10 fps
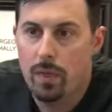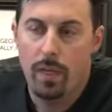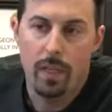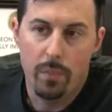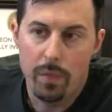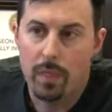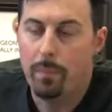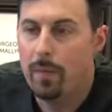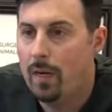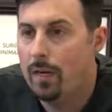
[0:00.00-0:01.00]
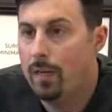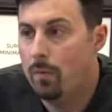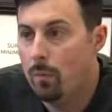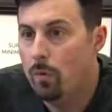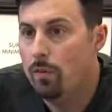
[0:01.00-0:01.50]
and then we combine
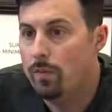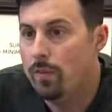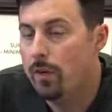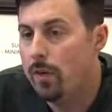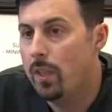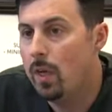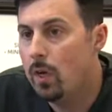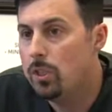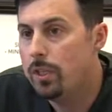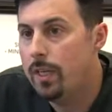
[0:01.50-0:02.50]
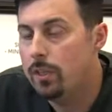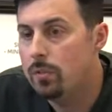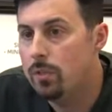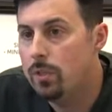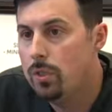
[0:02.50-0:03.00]
removal of a very large
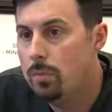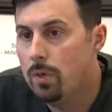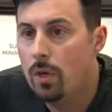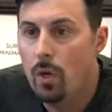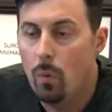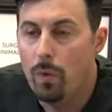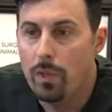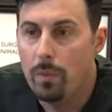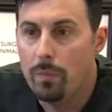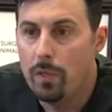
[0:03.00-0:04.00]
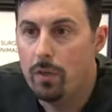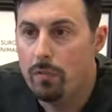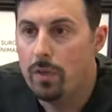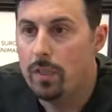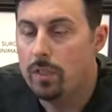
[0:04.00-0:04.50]
cancerous tumor with a complete
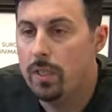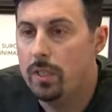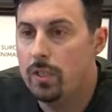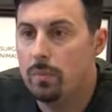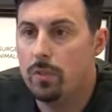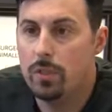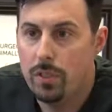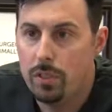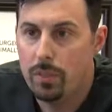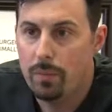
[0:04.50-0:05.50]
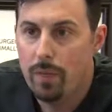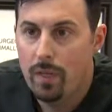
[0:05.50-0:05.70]
ovarian staging procedure.